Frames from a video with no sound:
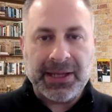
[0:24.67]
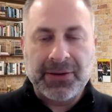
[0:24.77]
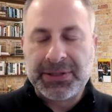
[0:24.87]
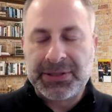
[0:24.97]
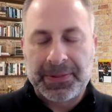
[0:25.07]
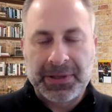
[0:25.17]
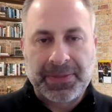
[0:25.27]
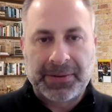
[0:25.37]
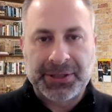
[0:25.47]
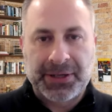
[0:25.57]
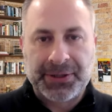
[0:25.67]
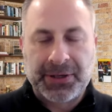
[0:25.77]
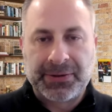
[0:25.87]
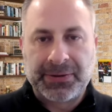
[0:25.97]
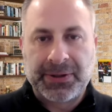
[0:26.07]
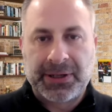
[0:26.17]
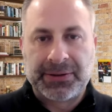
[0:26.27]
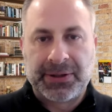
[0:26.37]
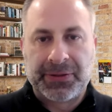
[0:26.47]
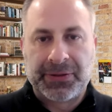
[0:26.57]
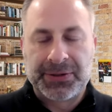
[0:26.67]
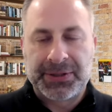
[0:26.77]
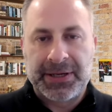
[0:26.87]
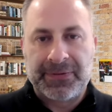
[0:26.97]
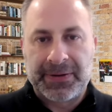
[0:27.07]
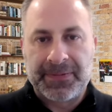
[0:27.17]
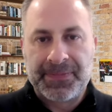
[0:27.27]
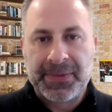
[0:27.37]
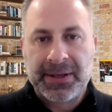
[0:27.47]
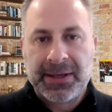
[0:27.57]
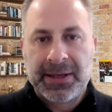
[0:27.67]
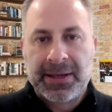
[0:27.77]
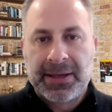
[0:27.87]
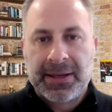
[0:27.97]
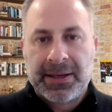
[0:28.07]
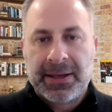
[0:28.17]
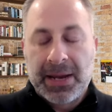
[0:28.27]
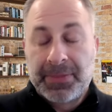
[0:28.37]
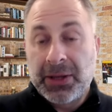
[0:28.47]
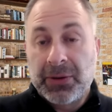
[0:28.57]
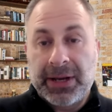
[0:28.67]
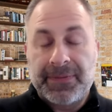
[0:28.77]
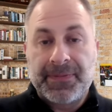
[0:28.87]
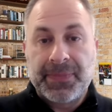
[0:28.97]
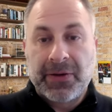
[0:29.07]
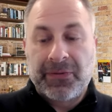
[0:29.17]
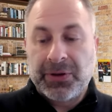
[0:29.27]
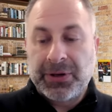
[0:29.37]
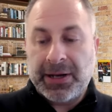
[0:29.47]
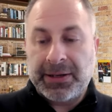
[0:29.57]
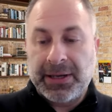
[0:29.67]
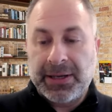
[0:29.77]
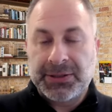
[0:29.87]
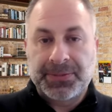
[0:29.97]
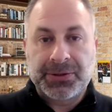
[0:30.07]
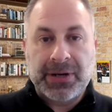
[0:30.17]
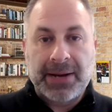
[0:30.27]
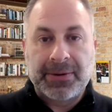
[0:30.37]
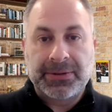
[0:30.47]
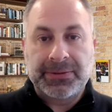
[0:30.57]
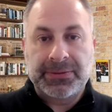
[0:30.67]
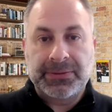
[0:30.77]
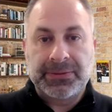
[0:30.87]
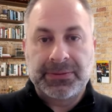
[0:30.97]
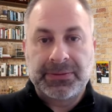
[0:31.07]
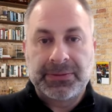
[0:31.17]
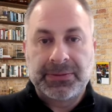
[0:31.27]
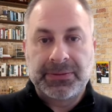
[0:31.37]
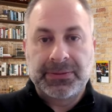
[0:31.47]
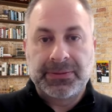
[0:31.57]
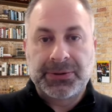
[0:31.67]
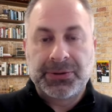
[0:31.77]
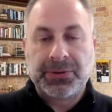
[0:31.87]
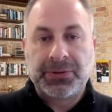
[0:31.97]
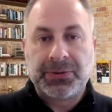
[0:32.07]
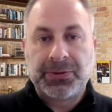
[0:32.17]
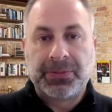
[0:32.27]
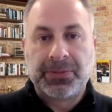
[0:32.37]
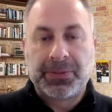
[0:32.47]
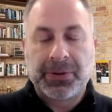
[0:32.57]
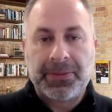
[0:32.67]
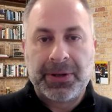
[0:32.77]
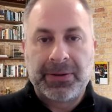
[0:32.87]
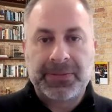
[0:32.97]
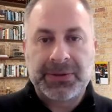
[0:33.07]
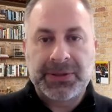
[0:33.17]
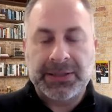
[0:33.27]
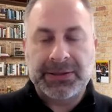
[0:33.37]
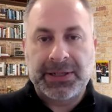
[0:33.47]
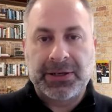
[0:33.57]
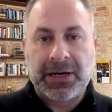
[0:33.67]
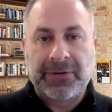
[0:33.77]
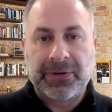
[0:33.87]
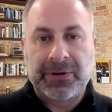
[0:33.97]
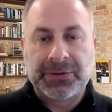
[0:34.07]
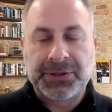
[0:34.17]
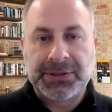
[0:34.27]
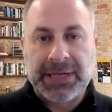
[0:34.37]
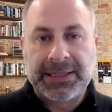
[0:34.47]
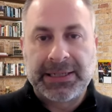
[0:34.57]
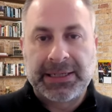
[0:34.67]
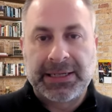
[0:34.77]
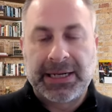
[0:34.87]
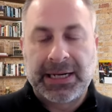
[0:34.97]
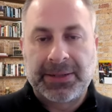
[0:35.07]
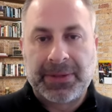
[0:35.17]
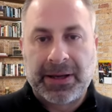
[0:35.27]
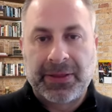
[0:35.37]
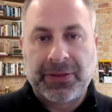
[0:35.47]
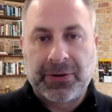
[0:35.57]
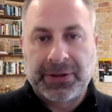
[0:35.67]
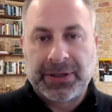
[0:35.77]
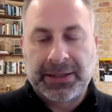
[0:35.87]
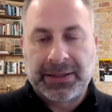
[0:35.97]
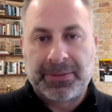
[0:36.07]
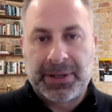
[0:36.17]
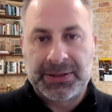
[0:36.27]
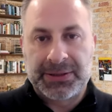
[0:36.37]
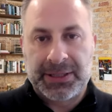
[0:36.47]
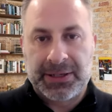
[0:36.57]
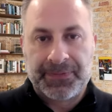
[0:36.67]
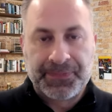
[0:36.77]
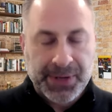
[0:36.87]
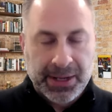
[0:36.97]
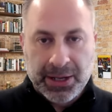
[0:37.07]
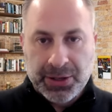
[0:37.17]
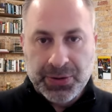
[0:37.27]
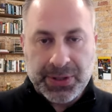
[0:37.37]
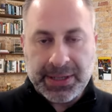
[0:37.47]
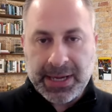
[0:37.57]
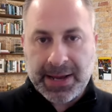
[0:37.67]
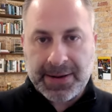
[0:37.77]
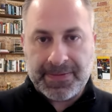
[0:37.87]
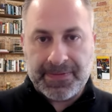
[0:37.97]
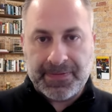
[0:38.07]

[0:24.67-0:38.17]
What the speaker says: We typically publish our note on Thursday evening. And by the way, if you're not a subscriber to the premium Tech Today offering, which is $9.99 a month or $99 a year, you can get,